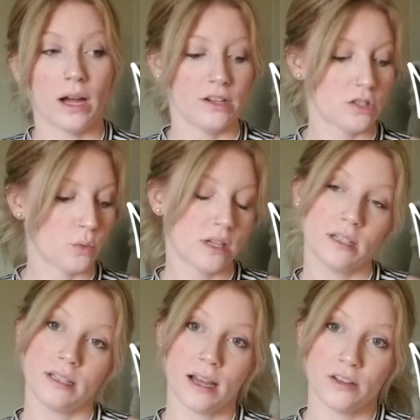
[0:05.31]
I just wanted to
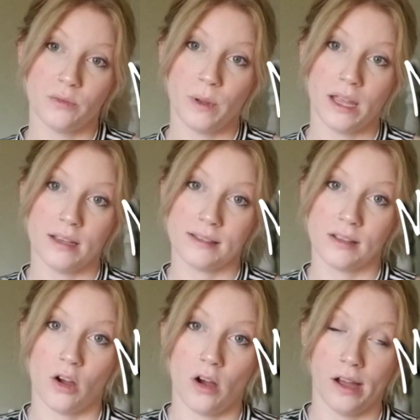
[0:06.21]
touch base
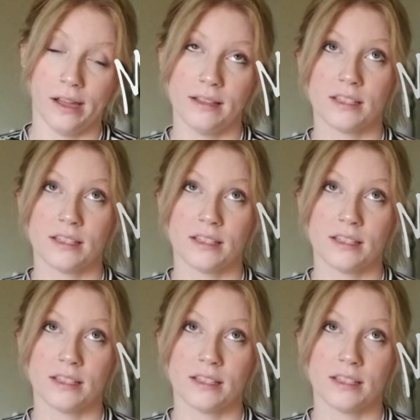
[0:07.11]
on